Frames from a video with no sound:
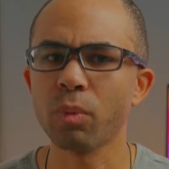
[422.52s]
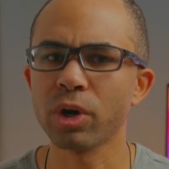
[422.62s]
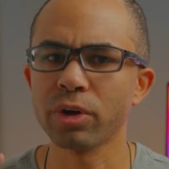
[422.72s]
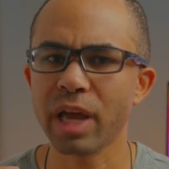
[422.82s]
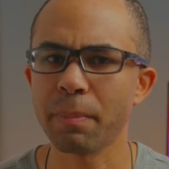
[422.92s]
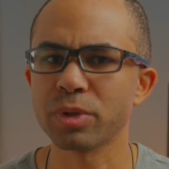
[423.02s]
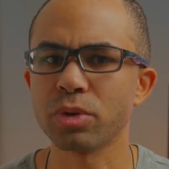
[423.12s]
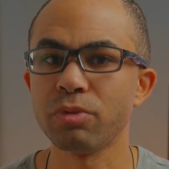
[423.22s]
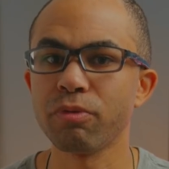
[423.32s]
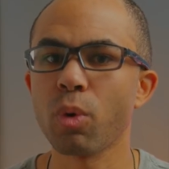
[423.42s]
we are on
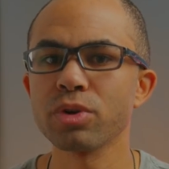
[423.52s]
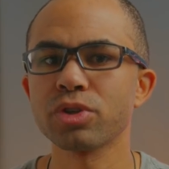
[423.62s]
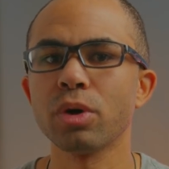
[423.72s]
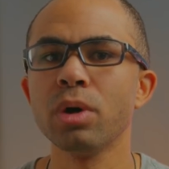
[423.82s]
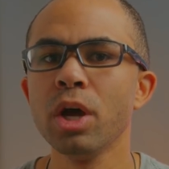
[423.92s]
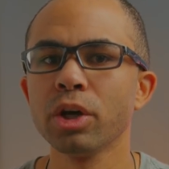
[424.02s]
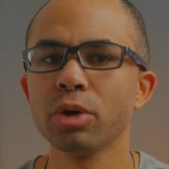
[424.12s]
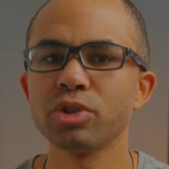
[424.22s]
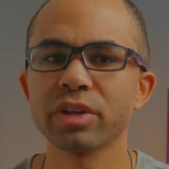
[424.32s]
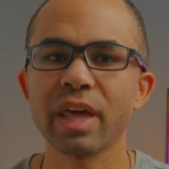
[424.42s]
episode four, so
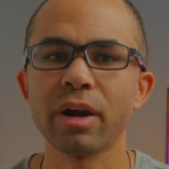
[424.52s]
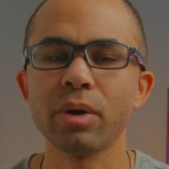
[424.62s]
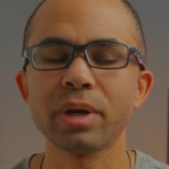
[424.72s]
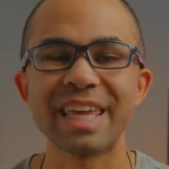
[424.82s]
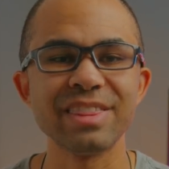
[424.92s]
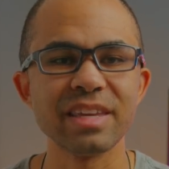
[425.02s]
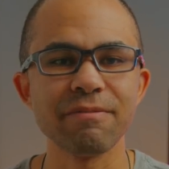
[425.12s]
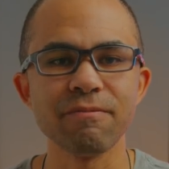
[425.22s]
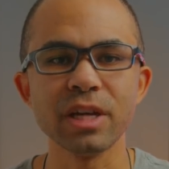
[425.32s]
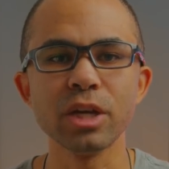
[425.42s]
go check that out in the
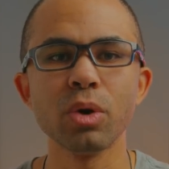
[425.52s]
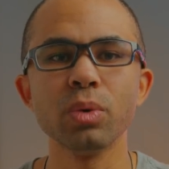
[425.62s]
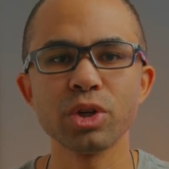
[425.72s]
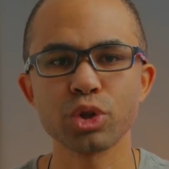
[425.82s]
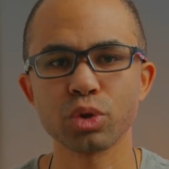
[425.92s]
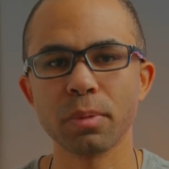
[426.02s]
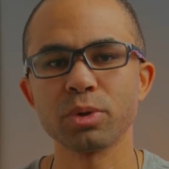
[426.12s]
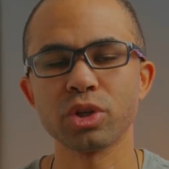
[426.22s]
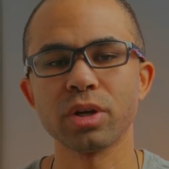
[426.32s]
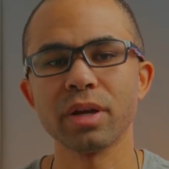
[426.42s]
video
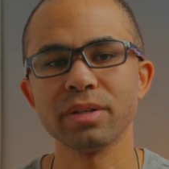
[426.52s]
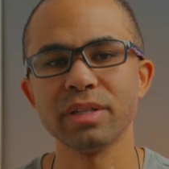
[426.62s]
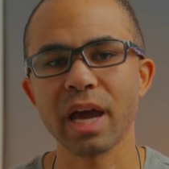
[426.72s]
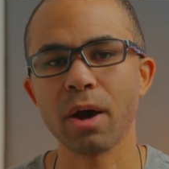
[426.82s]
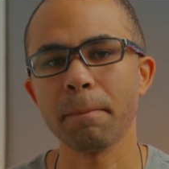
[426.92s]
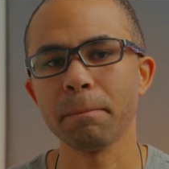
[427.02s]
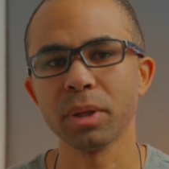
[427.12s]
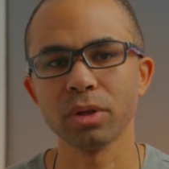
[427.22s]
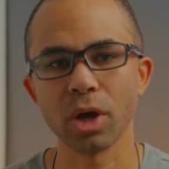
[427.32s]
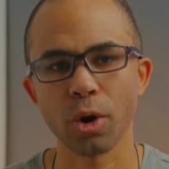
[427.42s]
description down
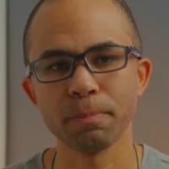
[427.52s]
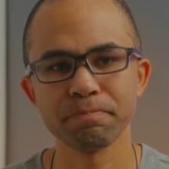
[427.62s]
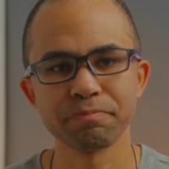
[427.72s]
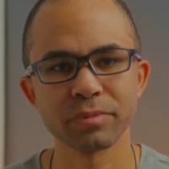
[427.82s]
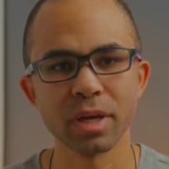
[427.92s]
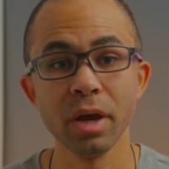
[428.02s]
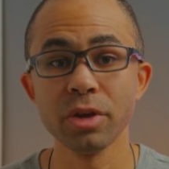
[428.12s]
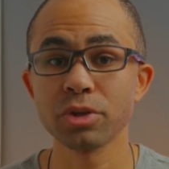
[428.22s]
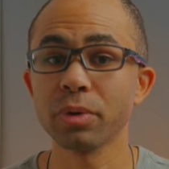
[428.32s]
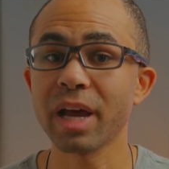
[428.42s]
below.
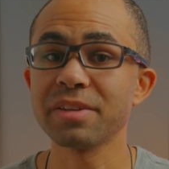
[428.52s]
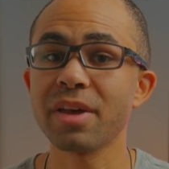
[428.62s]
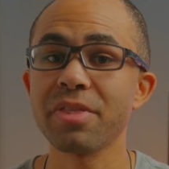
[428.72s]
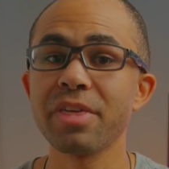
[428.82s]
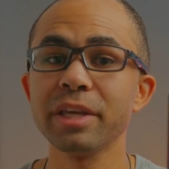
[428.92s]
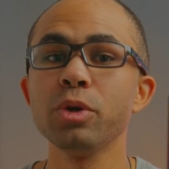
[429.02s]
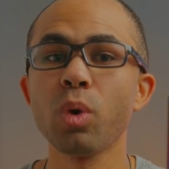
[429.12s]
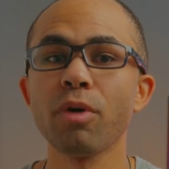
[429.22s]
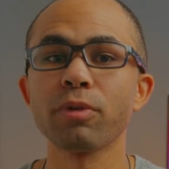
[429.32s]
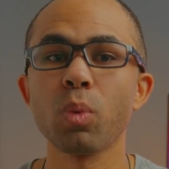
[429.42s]
So guys, thank you
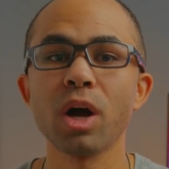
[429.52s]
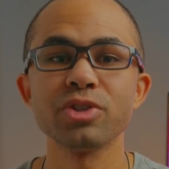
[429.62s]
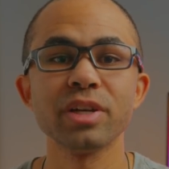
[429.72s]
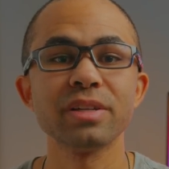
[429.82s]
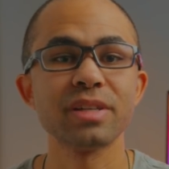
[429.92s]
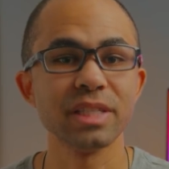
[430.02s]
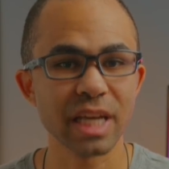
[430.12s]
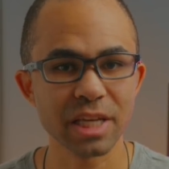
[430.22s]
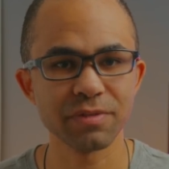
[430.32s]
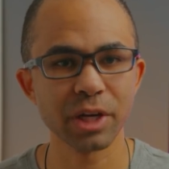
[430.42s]
all for watching
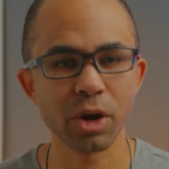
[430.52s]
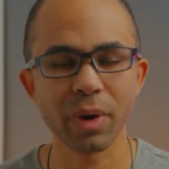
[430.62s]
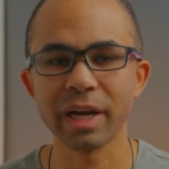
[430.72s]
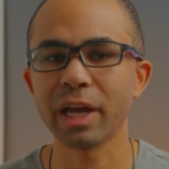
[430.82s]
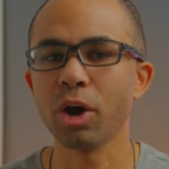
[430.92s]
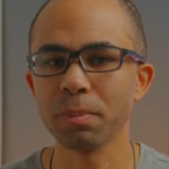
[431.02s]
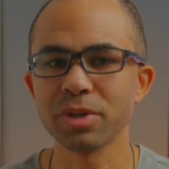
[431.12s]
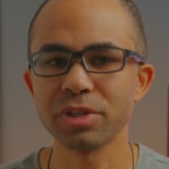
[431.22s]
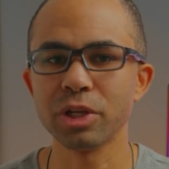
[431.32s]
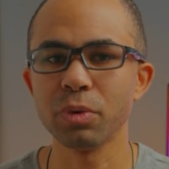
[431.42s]
today's video and I hope
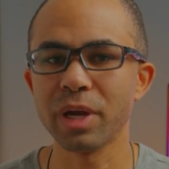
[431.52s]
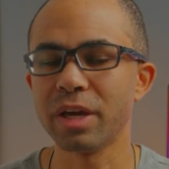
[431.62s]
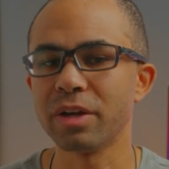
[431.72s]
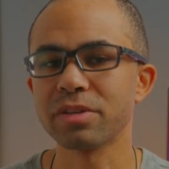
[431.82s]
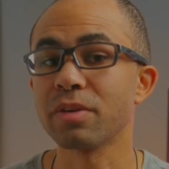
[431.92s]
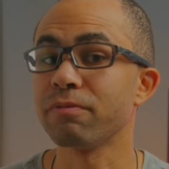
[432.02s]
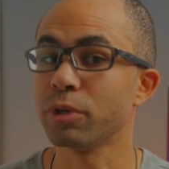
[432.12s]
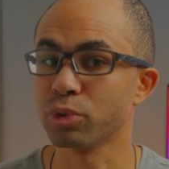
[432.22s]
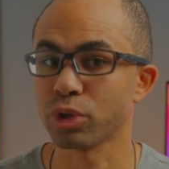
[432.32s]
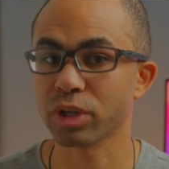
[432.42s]
to see you in some
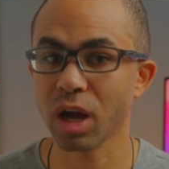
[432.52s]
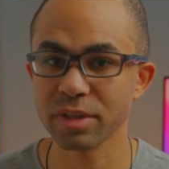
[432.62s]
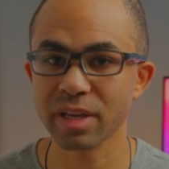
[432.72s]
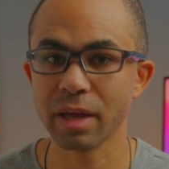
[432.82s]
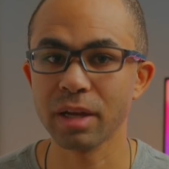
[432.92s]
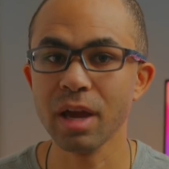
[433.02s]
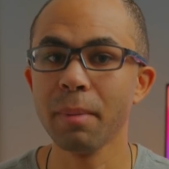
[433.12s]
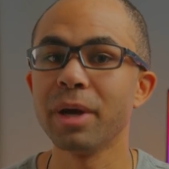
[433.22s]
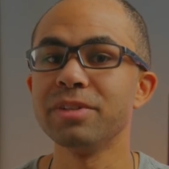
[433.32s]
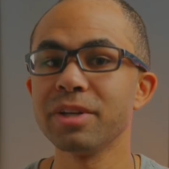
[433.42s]
future content.
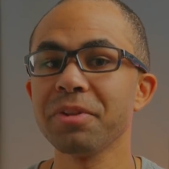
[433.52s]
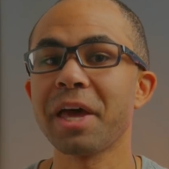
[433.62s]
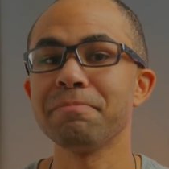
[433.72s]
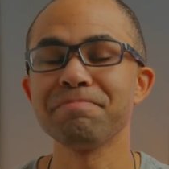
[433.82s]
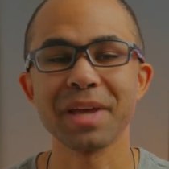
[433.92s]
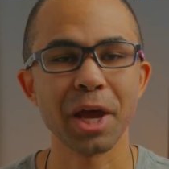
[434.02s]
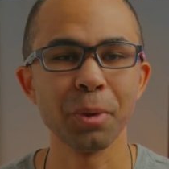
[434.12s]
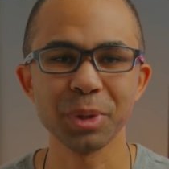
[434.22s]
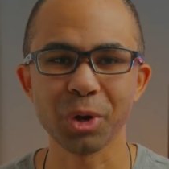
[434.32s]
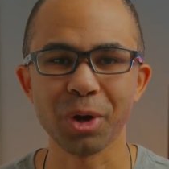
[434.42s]
But until then, I
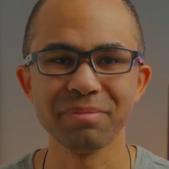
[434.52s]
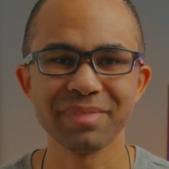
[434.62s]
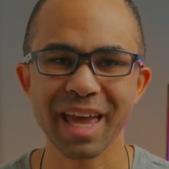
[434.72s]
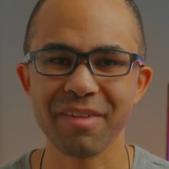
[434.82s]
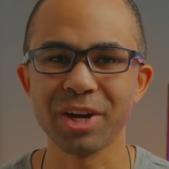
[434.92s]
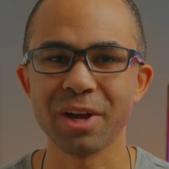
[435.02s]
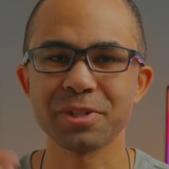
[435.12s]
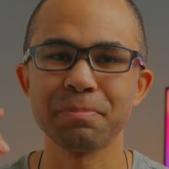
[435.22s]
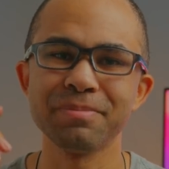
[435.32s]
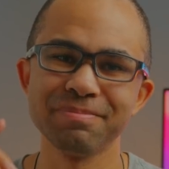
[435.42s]
hope you all have an awesome